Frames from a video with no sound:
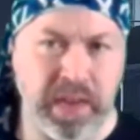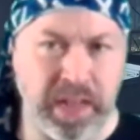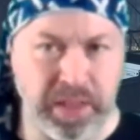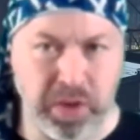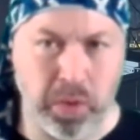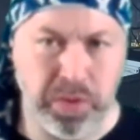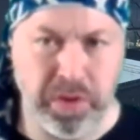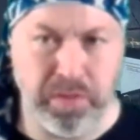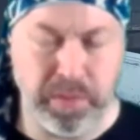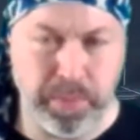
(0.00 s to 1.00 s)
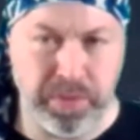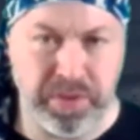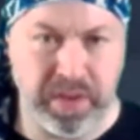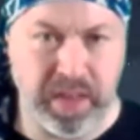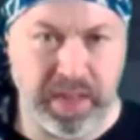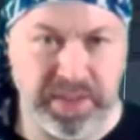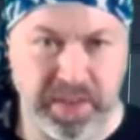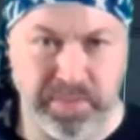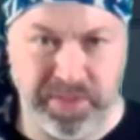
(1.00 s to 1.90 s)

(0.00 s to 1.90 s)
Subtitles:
and the content of the person that I sub for